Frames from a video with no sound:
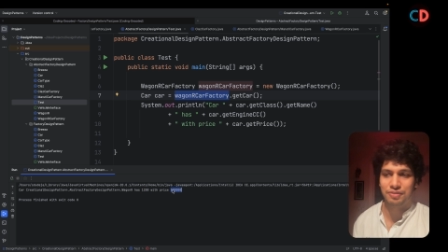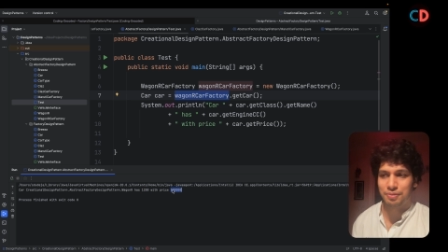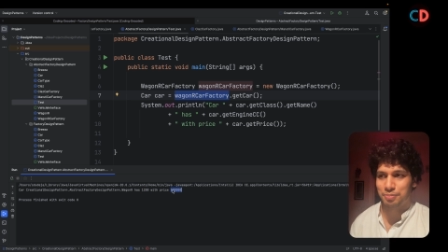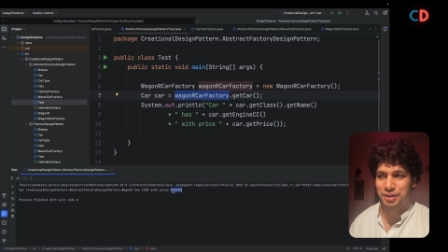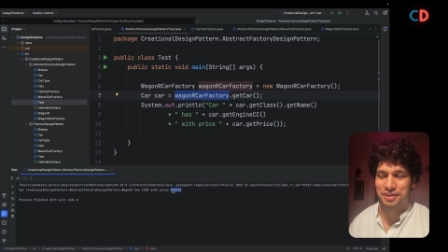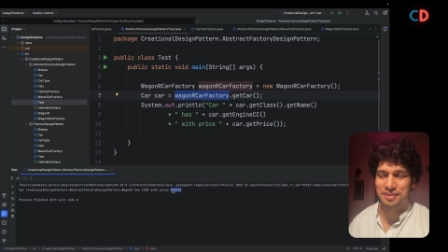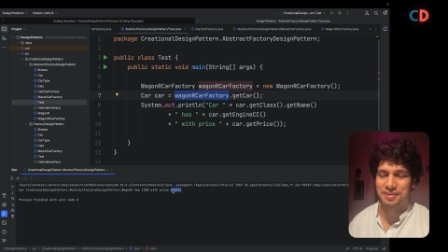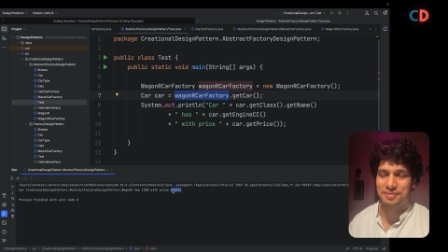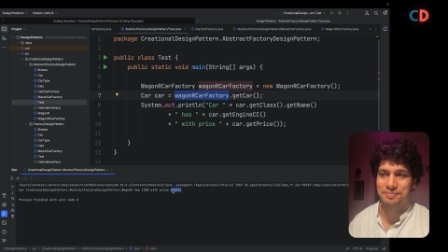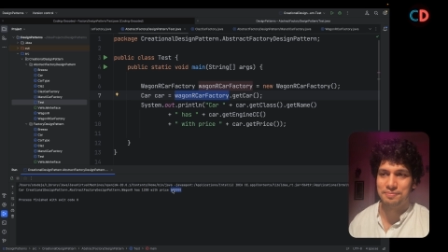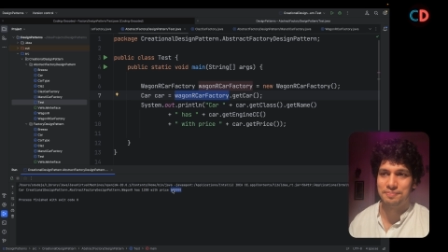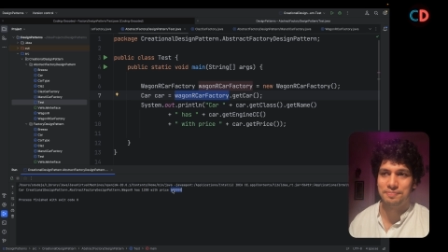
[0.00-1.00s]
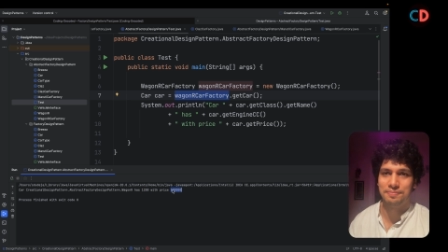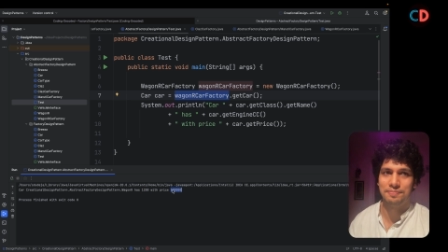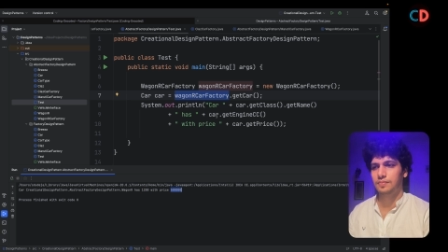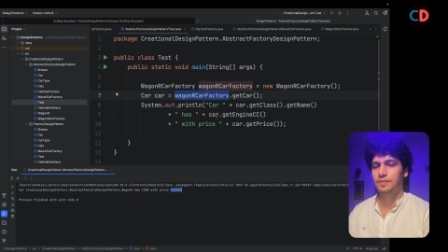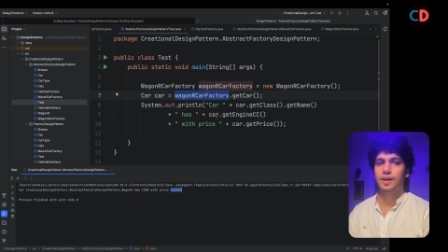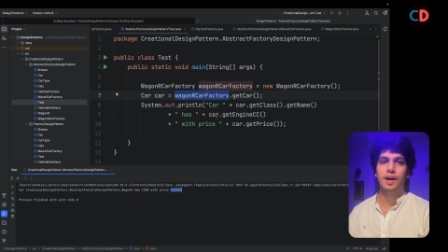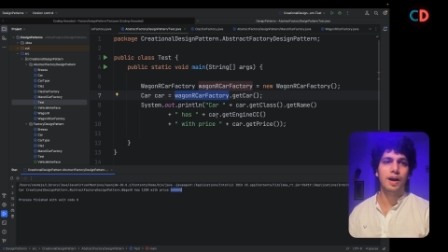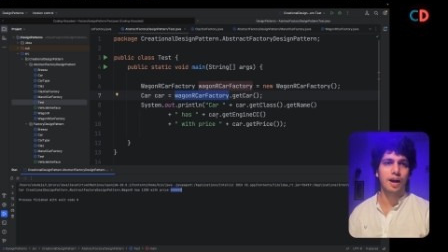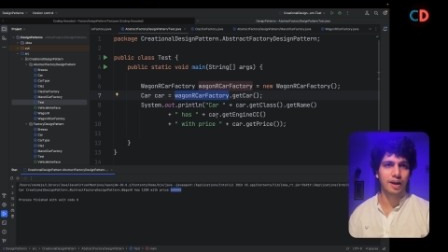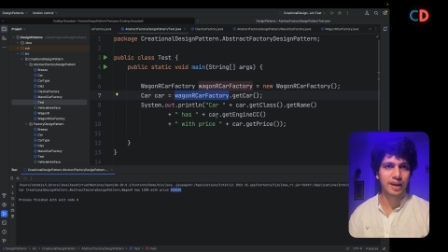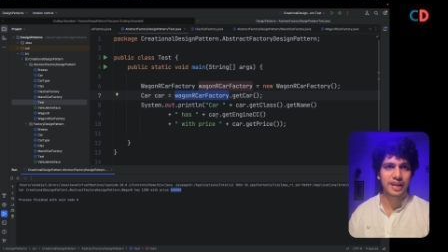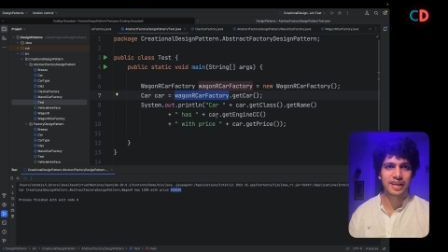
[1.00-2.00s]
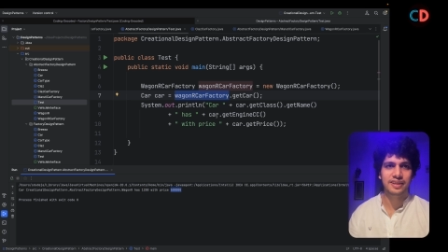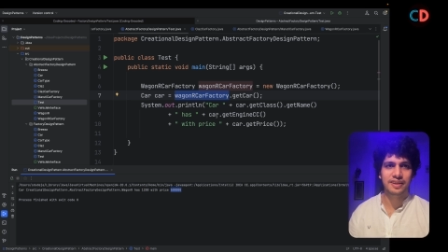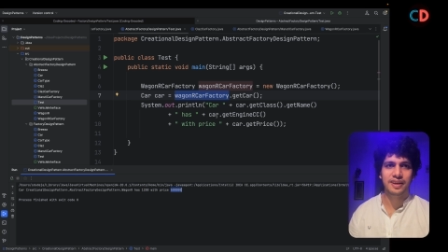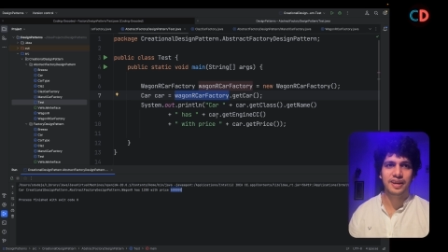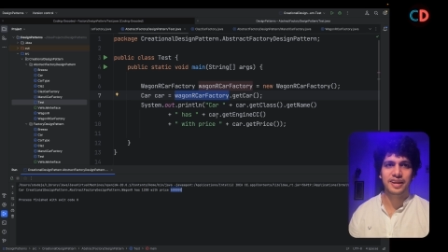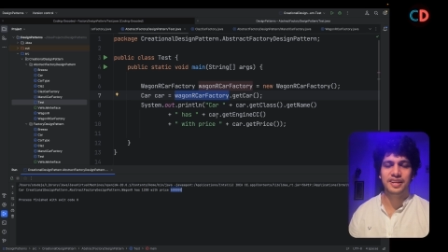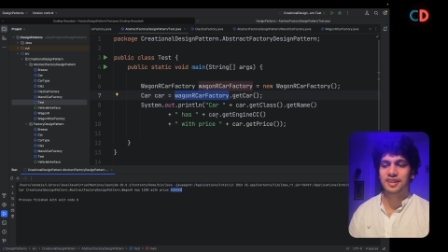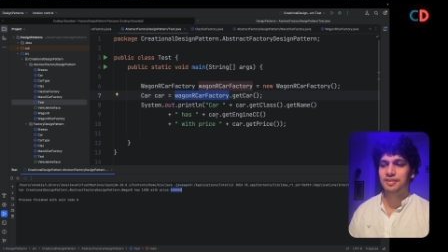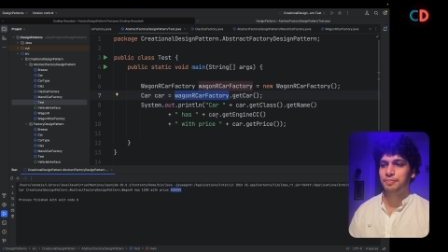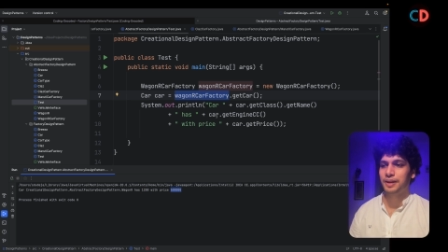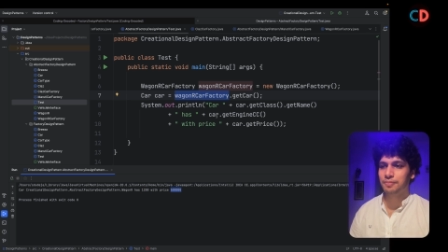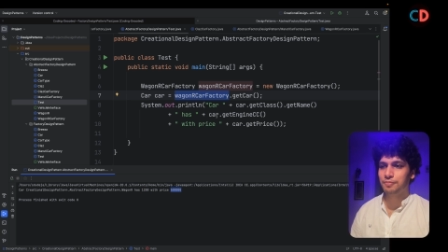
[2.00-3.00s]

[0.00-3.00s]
rupees. Again, in a Spring